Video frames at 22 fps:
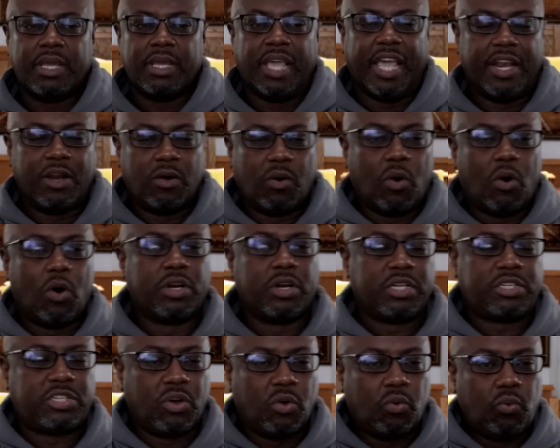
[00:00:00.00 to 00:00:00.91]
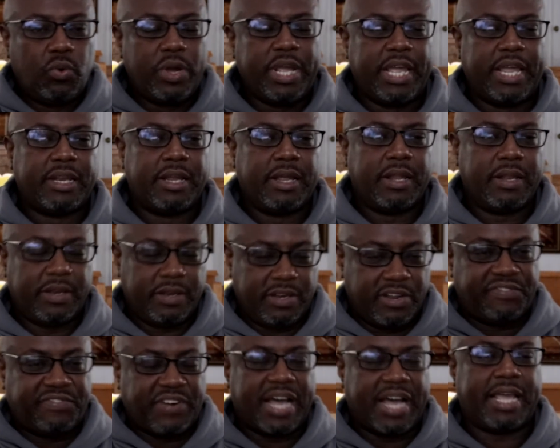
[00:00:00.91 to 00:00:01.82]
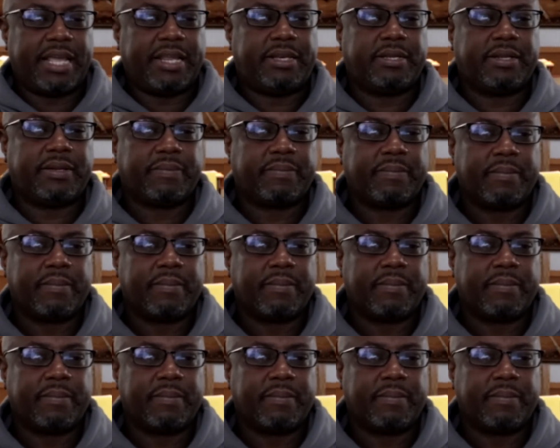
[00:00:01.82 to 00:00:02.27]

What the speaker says: in order to win the fight.